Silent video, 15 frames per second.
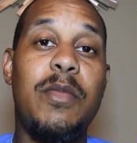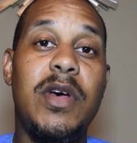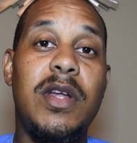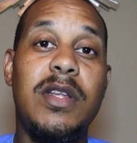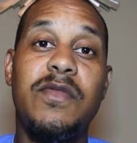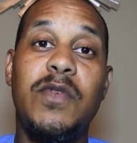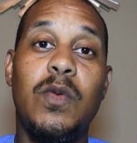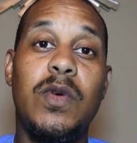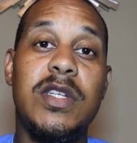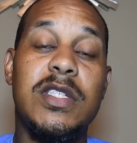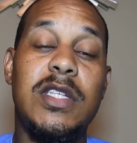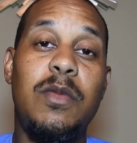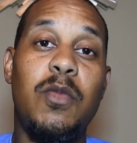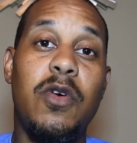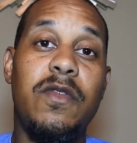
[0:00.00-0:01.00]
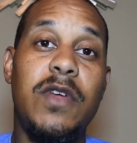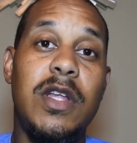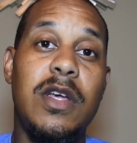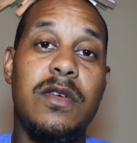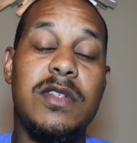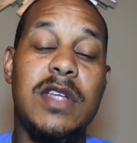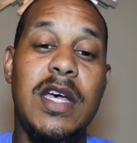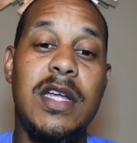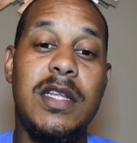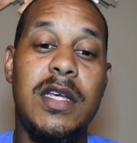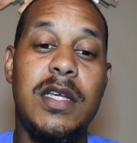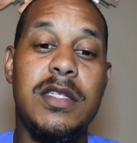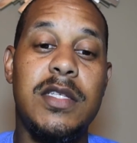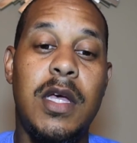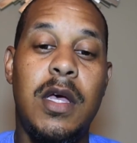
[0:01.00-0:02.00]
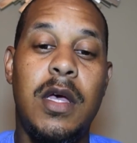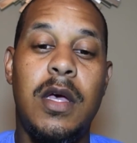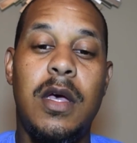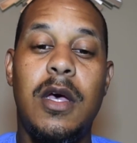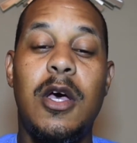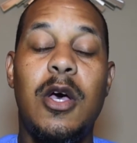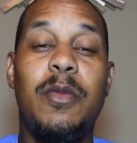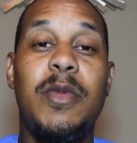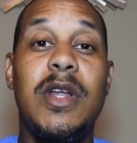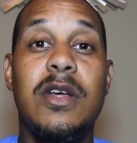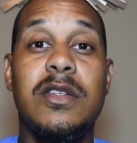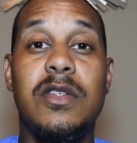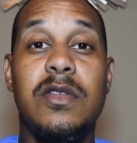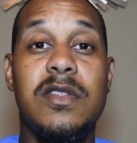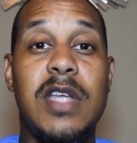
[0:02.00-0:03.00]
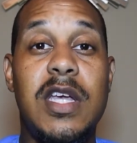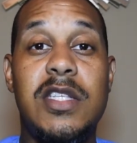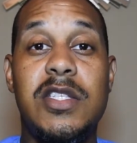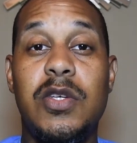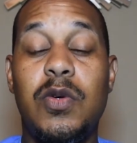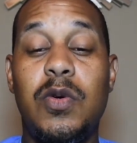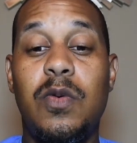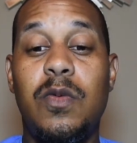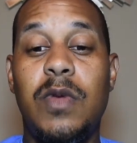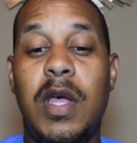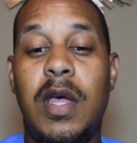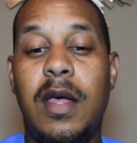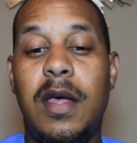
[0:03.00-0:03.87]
button if you want to see more videos like this, and also stay tuned.